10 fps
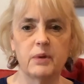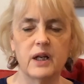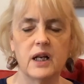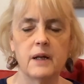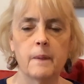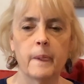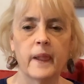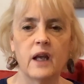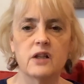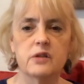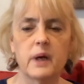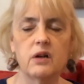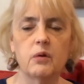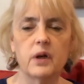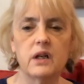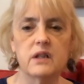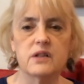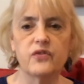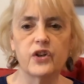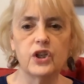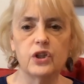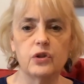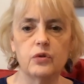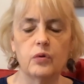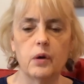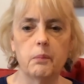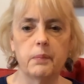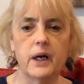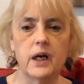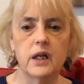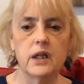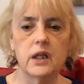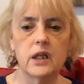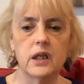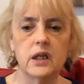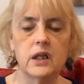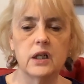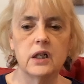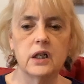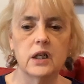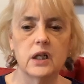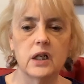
But so I don't know what it is for you, but in